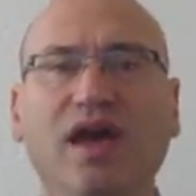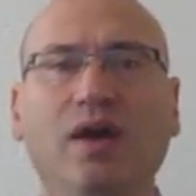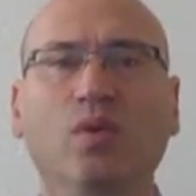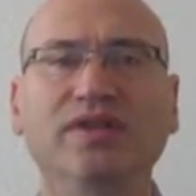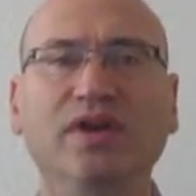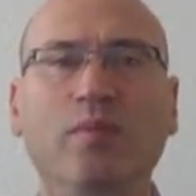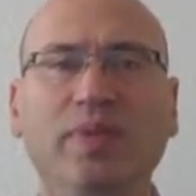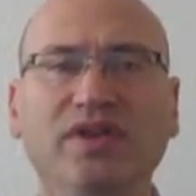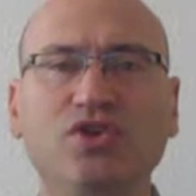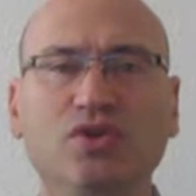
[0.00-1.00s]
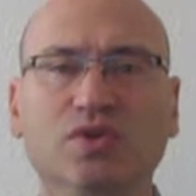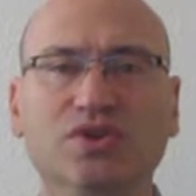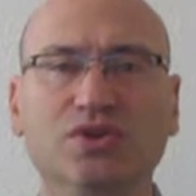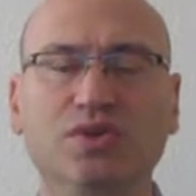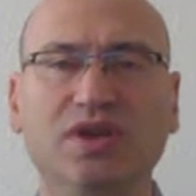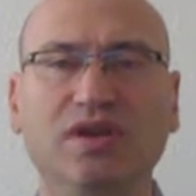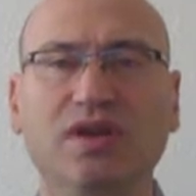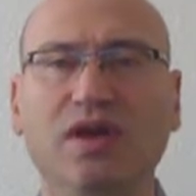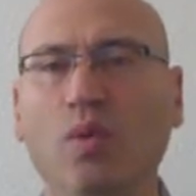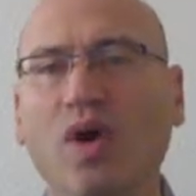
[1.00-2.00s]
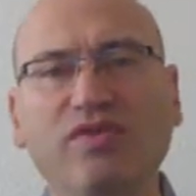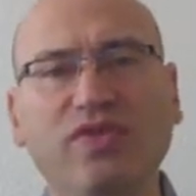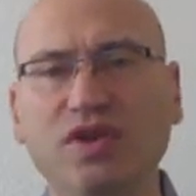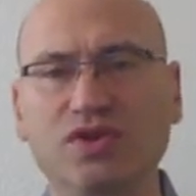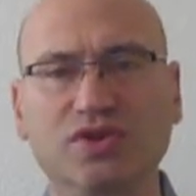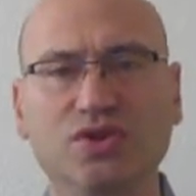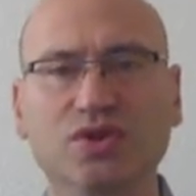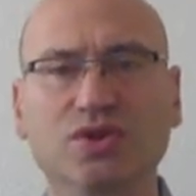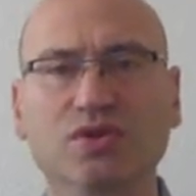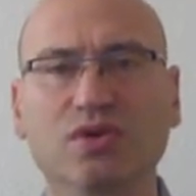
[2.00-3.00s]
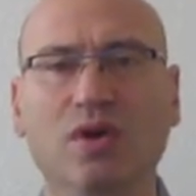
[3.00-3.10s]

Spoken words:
and what the competition was doing, what features to do,